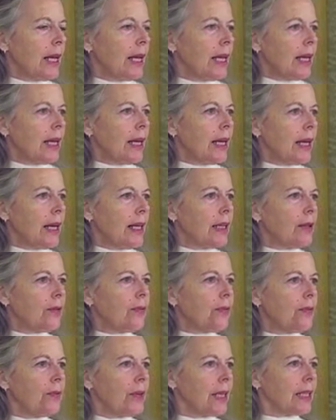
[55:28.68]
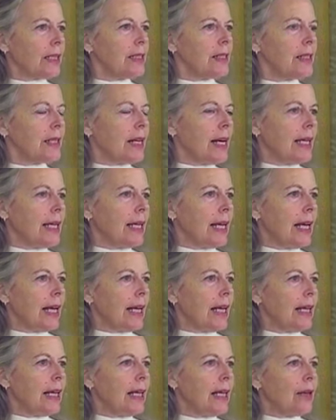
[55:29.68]
any kind of fixed
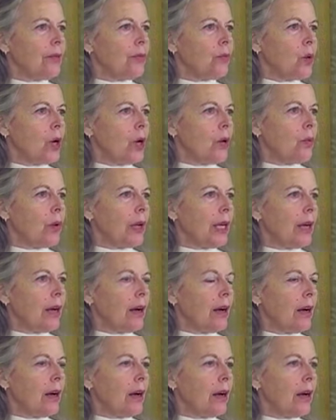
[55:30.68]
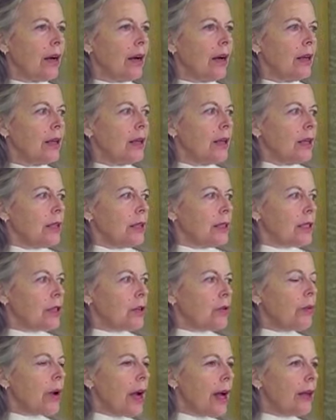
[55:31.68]
identity of what we are.
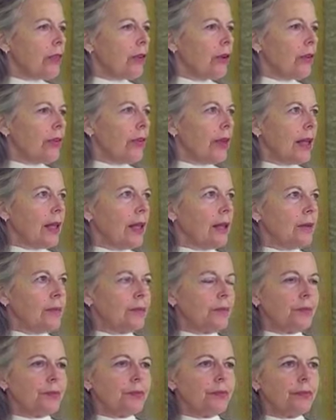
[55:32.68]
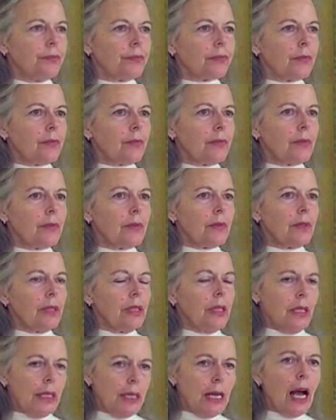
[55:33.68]
So rather than
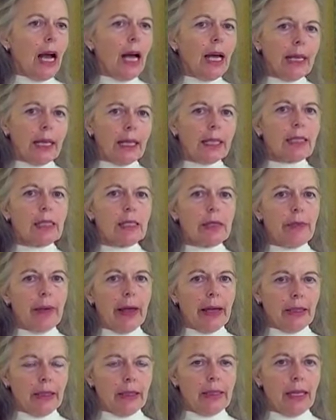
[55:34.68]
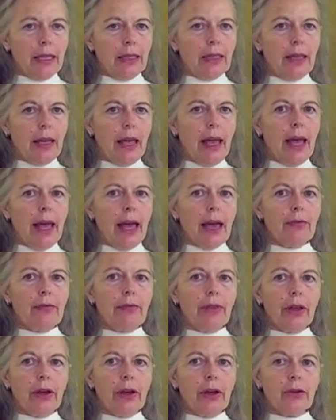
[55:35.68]
not expecting to
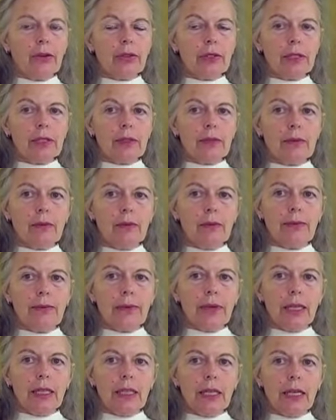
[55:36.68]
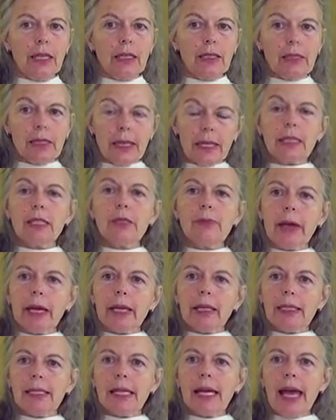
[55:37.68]
have those feelings,
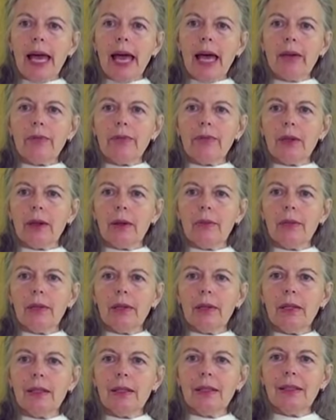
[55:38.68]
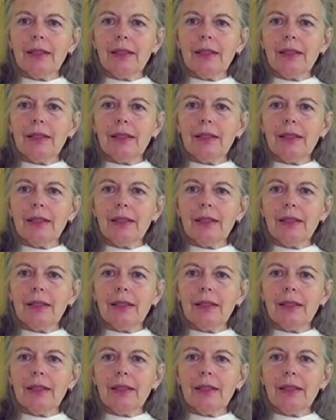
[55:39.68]
expect to have them.